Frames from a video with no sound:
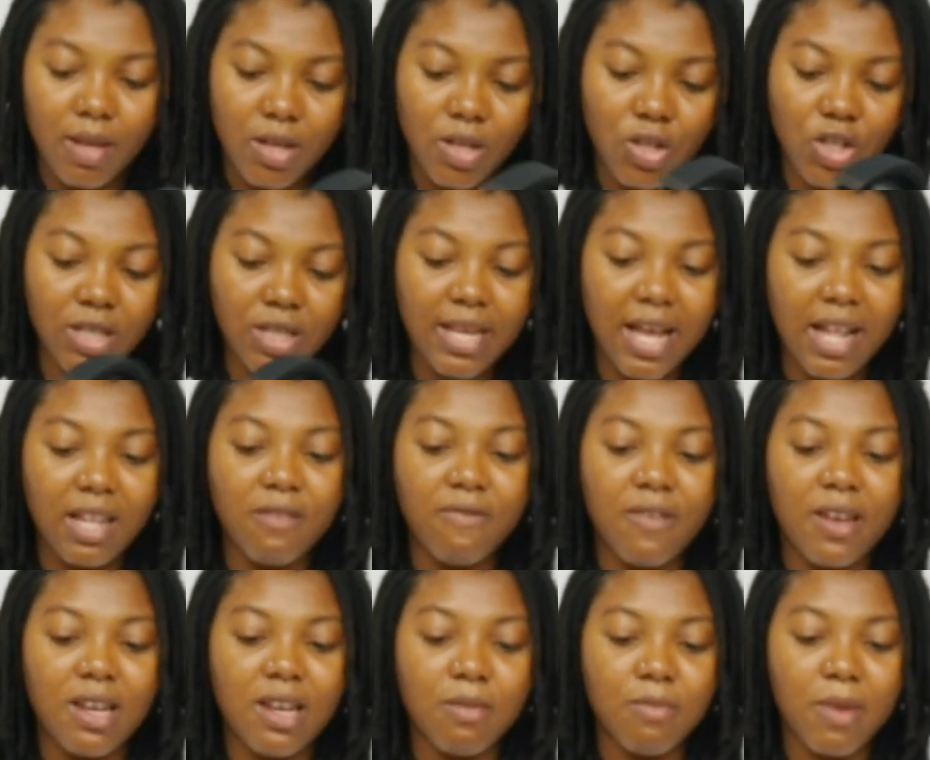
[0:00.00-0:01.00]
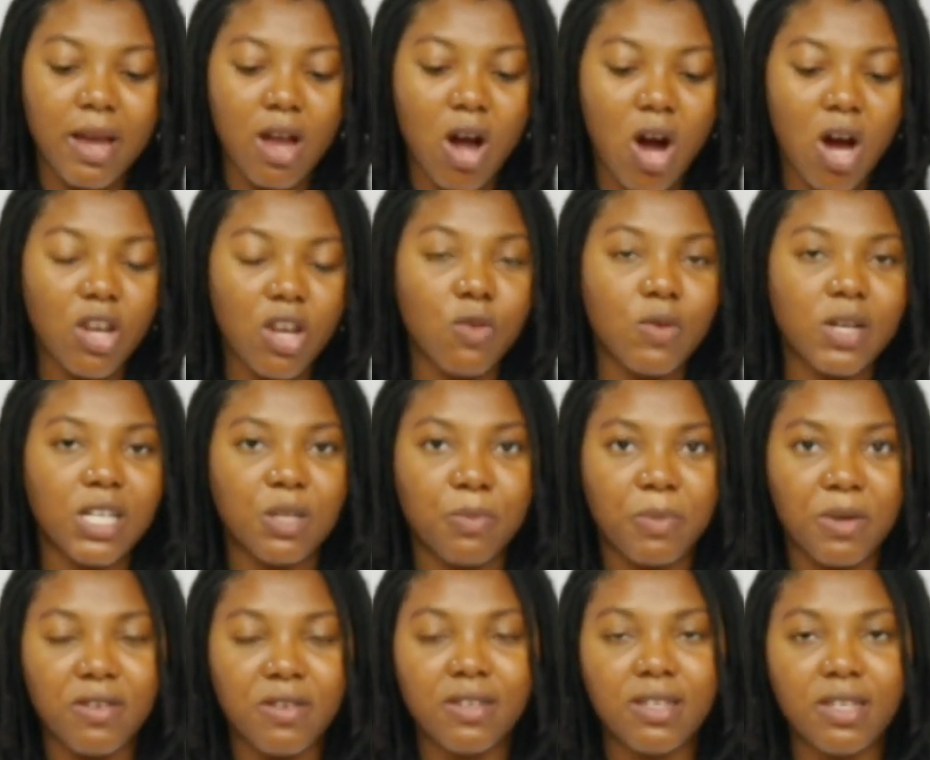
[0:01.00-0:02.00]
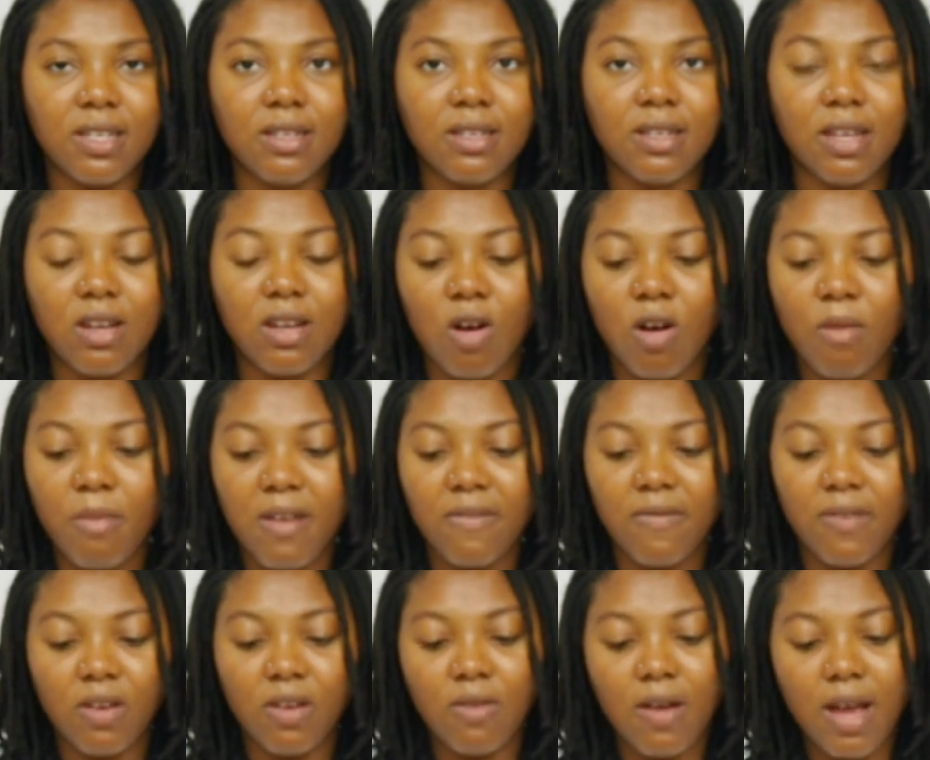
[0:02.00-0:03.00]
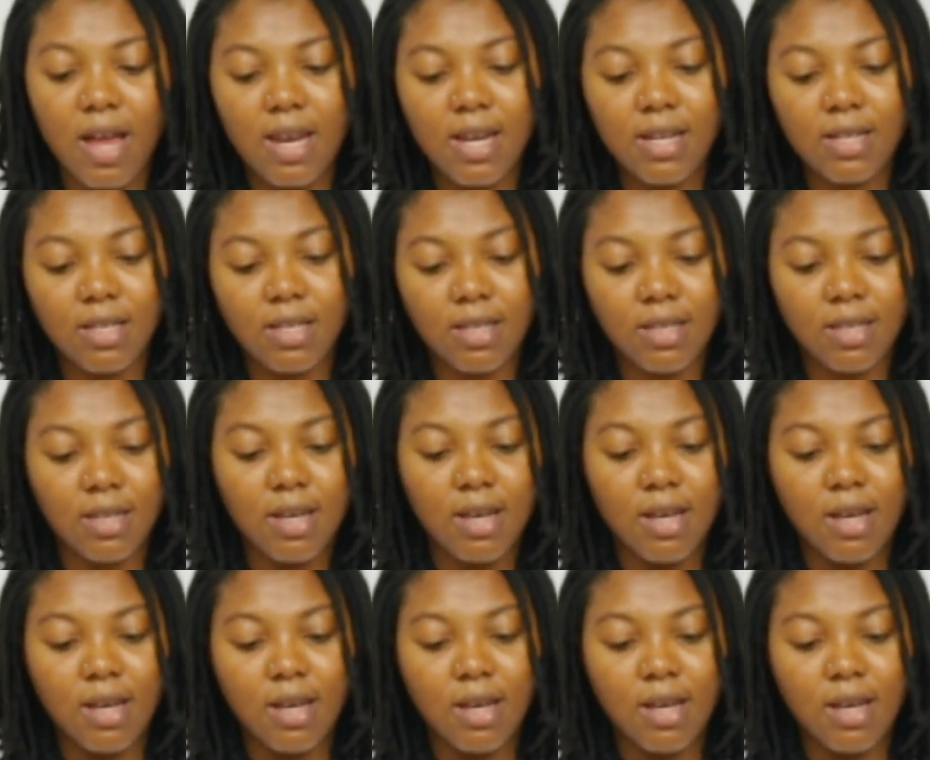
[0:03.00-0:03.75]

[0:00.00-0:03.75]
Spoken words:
Just elevating my audio experiences in all my video edits.